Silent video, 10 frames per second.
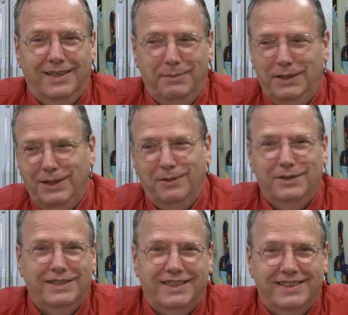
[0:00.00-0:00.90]
I mean, no
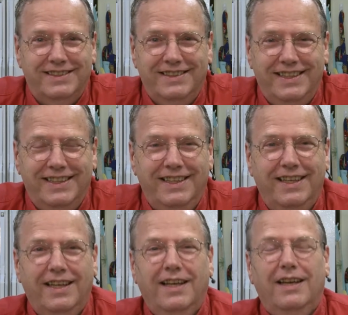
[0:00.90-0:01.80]
one's going to see,
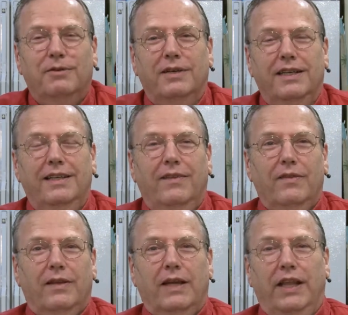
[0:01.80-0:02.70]
right?
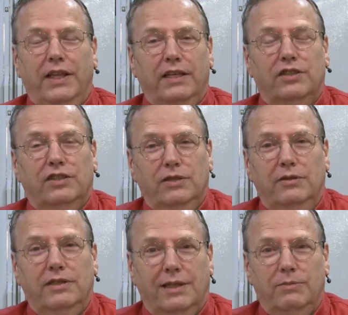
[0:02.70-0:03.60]
And then as
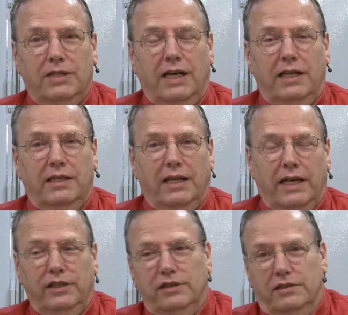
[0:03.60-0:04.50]
soon as I'm done,
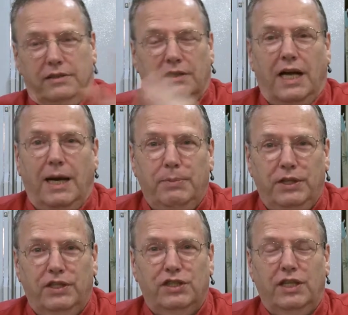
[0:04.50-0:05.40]
I just hop
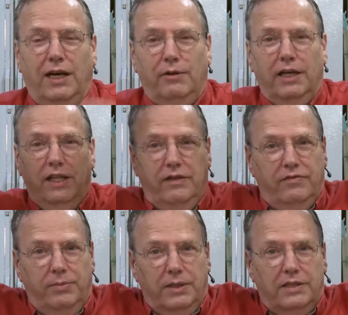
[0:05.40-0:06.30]
in the shower, and then
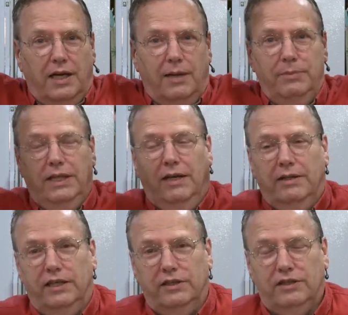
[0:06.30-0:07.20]
from the top
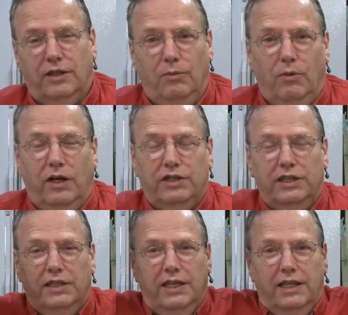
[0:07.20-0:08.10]
down, I just start
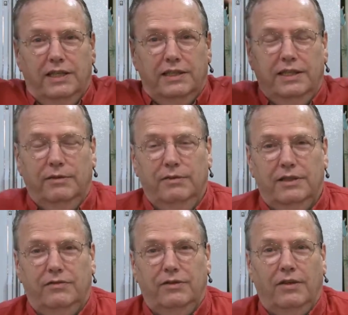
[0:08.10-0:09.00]
washing to get
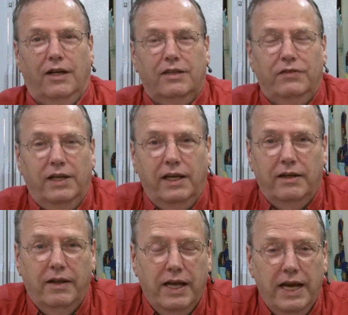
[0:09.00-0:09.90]
rid of all of that
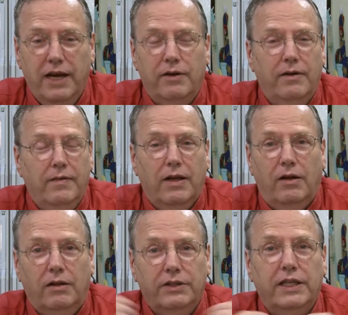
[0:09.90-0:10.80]
hair
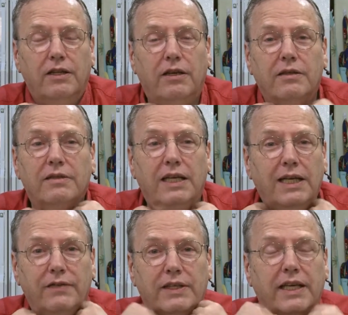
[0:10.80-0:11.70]
all day long. I
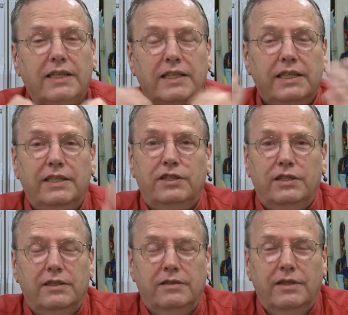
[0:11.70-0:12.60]
haven't had any
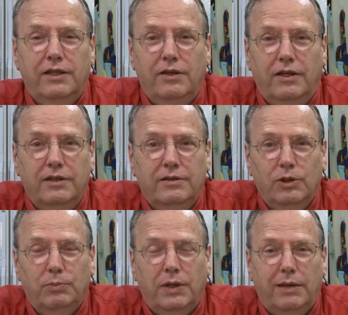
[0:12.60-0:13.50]
itching at all.
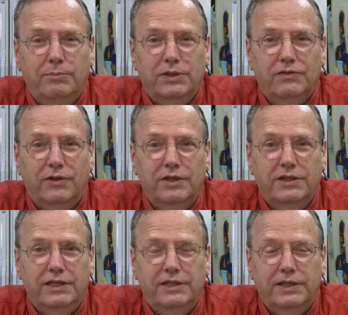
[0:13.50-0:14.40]
No problem as far
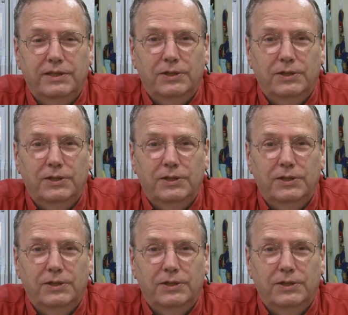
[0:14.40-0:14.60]
as itching.